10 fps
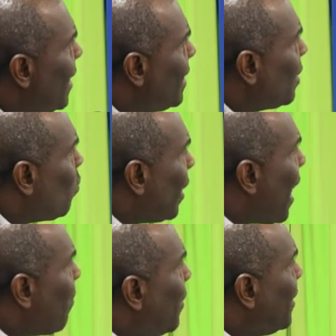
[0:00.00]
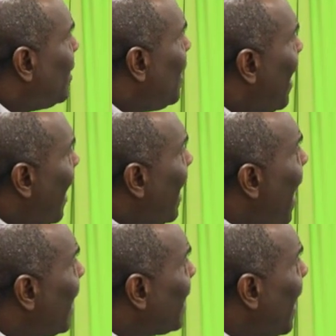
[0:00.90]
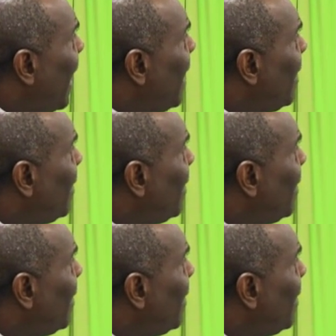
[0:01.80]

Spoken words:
this is what happens. At high tide,